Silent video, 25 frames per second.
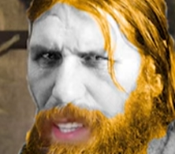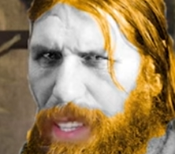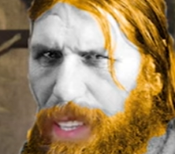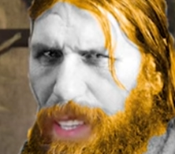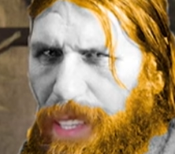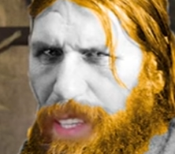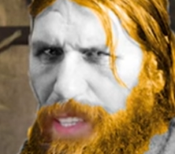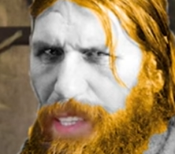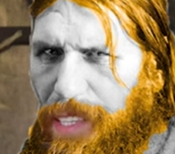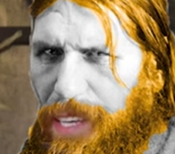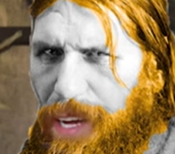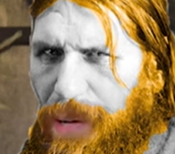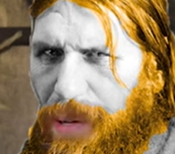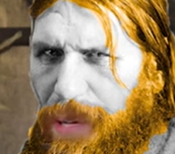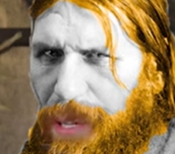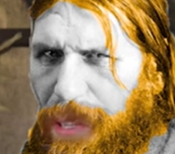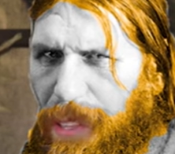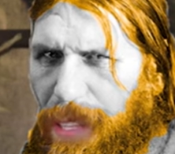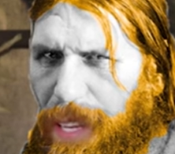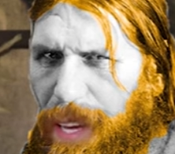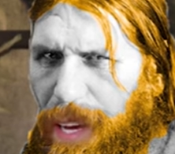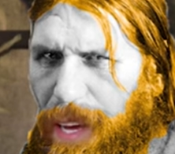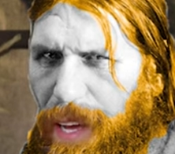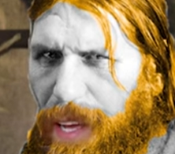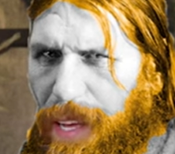I'd lay down and
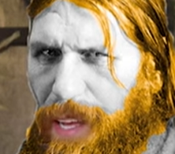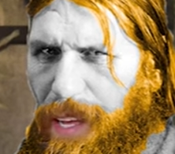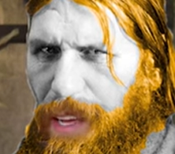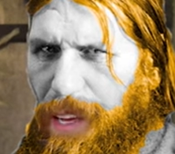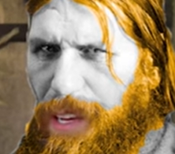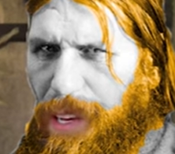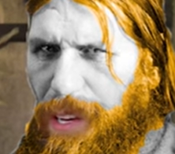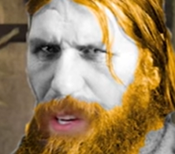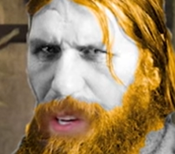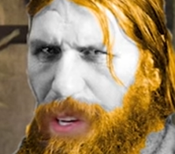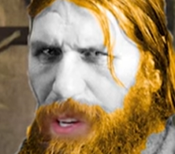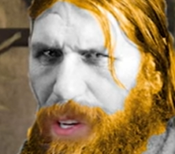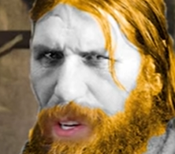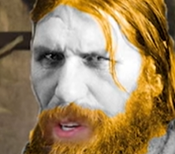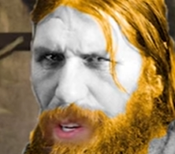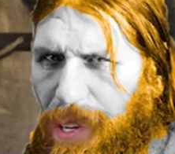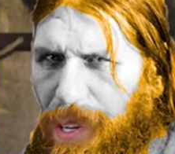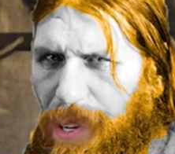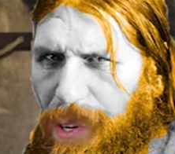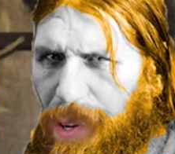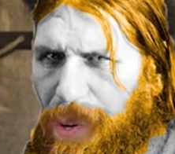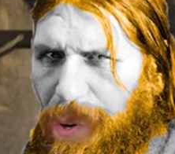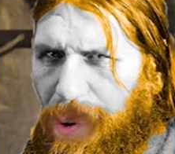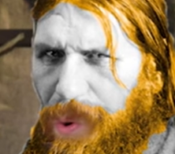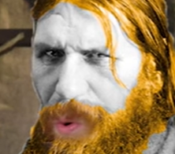die?
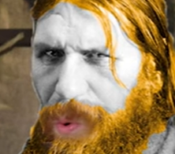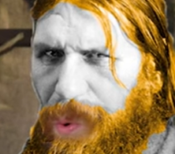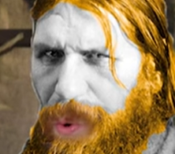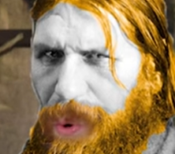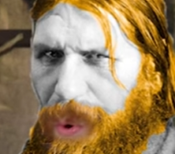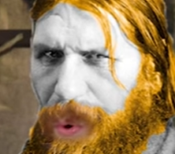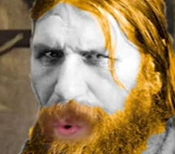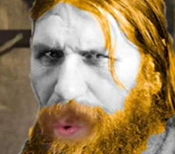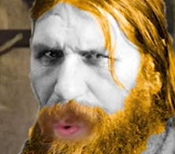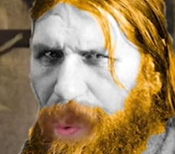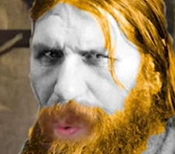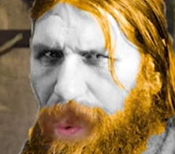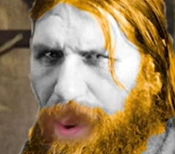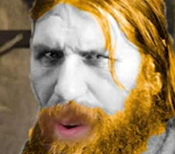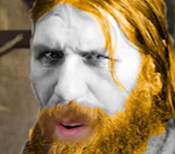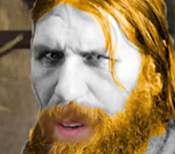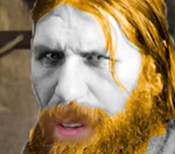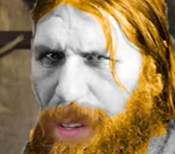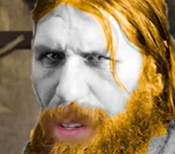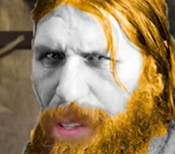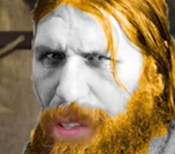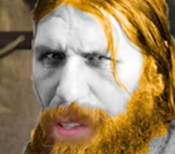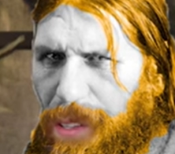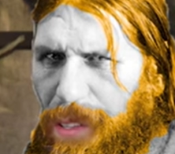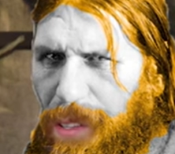Oh no,
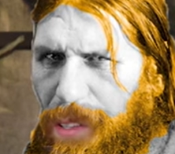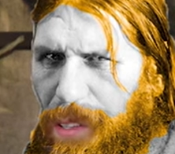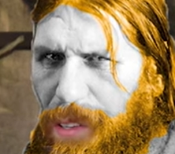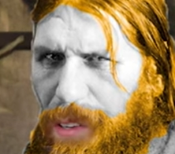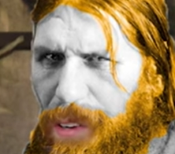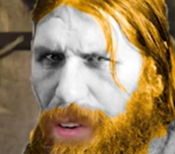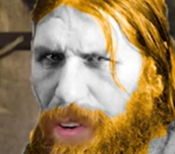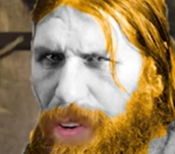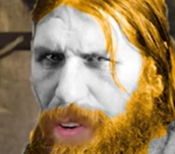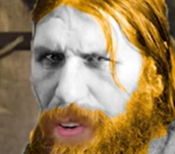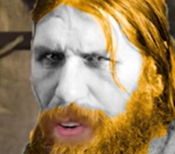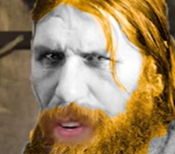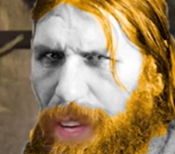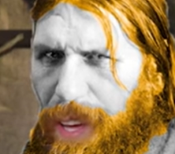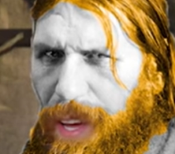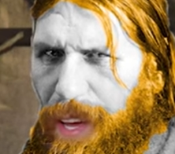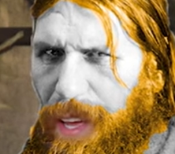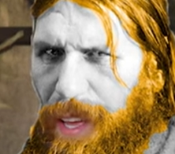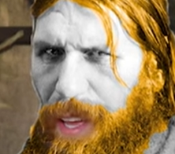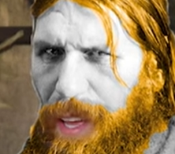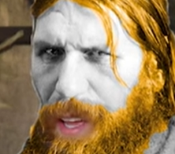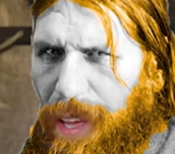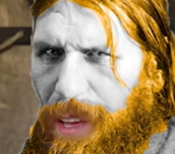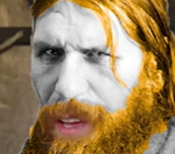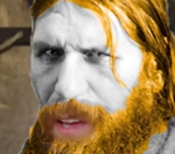not
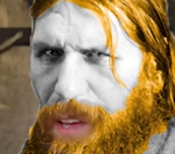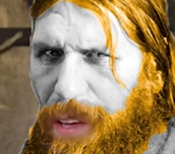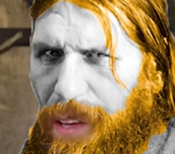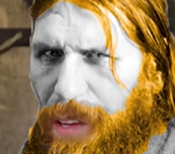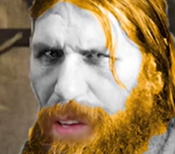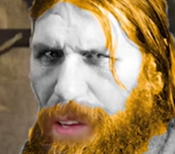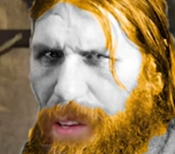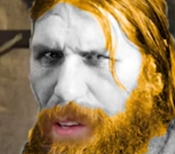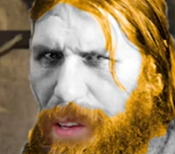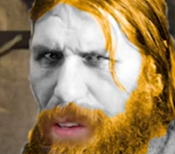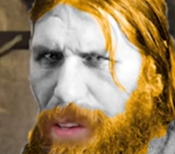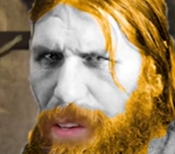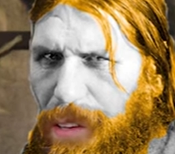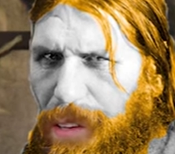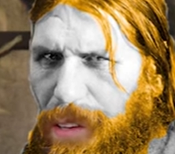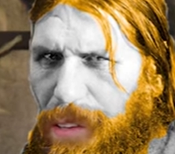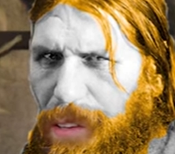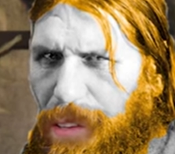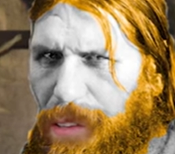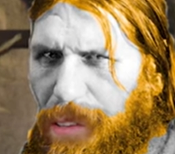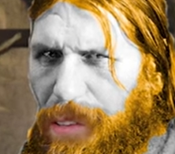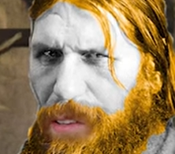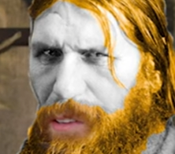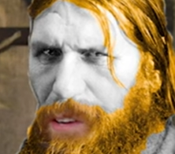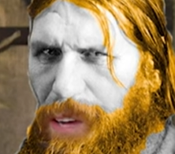I.
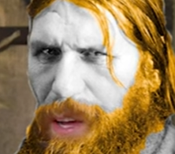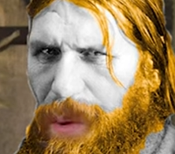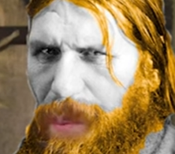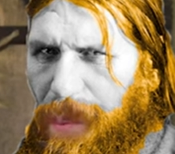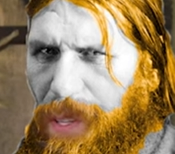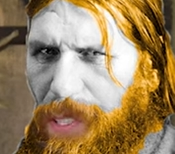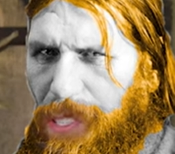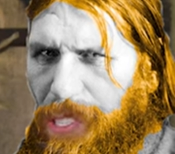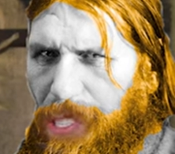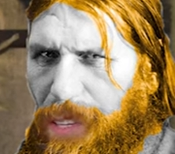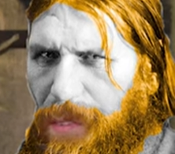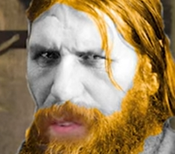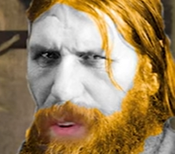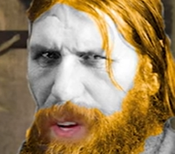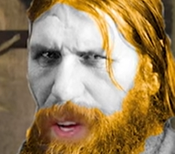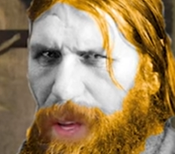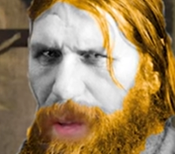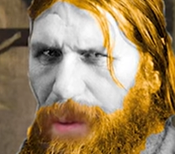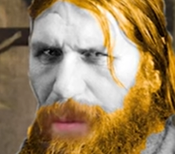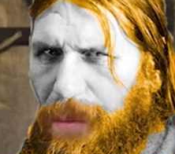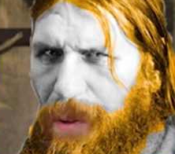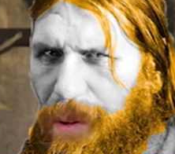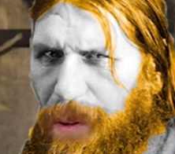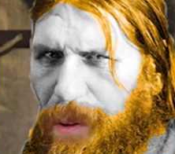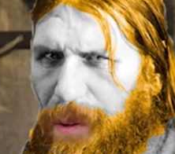I will
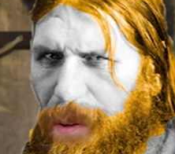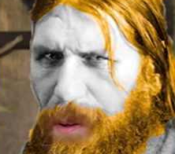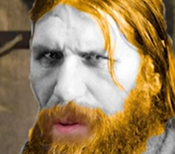survive.